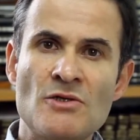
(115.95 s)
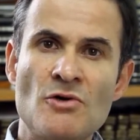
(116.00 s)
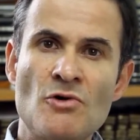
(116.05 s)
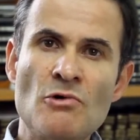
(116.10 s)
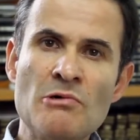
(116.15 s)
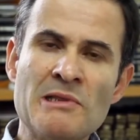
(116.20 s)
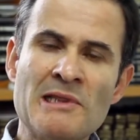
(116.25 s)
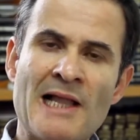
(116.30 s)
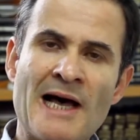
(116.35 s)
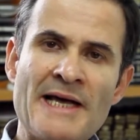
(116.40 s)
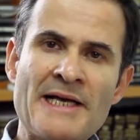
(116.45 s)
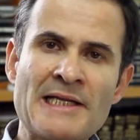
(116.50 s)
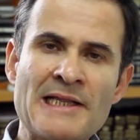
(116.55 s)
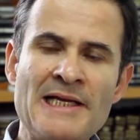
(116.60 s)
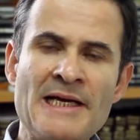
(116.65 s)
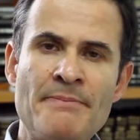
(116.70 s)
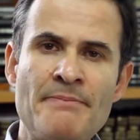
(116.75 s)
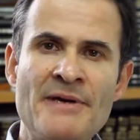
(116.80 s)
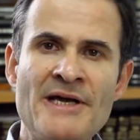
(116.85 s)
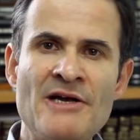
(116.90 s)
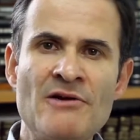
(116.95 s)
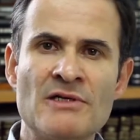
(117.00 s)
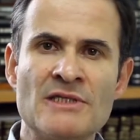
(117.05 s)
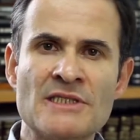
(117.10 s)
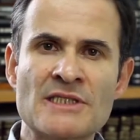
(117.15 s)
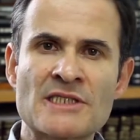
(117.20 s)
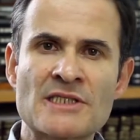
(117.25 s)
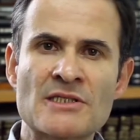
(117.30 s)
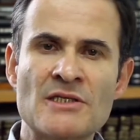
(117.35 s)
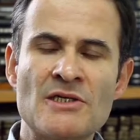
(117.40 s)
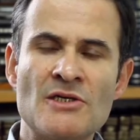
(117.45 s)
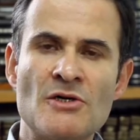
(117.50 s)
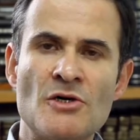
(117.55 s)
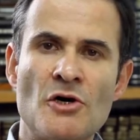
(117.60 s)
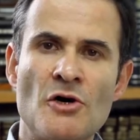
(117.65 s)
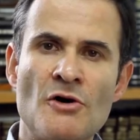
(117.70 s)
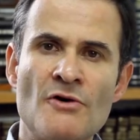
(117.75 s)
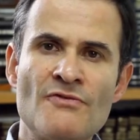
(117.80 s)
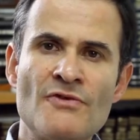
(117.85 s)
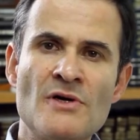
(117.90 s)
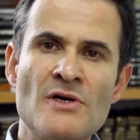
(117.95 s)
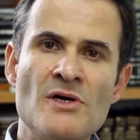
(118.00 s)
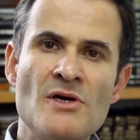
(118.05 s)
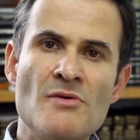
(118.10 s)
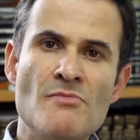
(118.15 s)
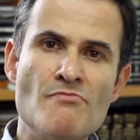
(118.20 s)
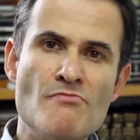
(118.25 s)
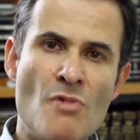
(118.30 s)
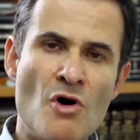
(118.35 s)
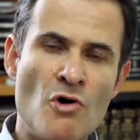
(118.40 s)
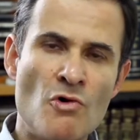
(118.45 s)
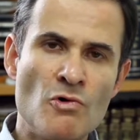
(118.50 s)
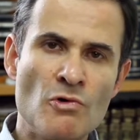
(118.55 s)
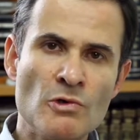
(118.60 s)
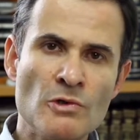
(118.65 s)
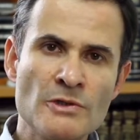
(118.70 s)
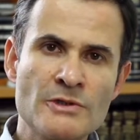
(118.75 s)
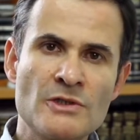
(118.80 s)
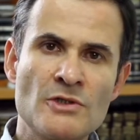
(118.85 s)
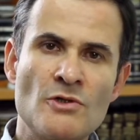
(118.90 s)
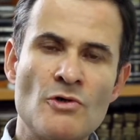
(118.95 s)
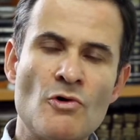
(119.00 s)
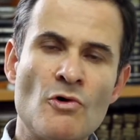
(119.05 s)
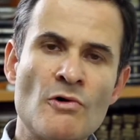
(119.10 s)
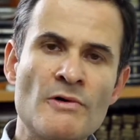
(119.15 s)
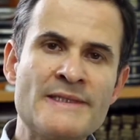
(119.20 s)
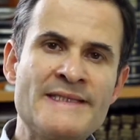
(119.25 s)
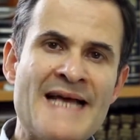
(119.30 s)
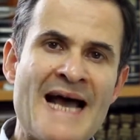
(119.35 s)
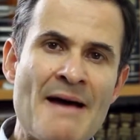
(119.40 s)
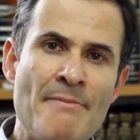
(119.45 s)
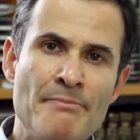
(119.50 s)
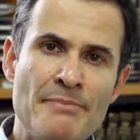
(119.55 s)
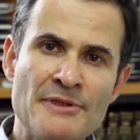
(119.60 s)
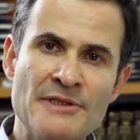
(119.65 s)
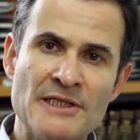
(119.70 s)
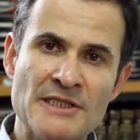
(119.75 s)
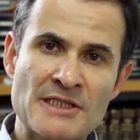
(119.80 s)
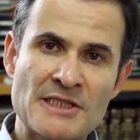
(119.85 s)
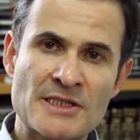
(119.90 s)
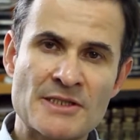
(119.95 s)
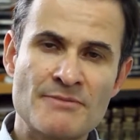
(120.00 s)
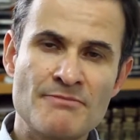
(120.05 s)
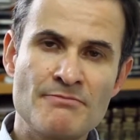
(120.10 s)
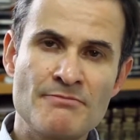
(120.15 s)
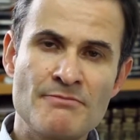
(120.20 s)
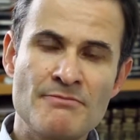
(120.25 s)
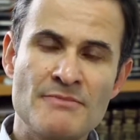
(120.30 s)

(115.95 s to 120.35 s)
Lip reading: or likely appearance of mold or dampness,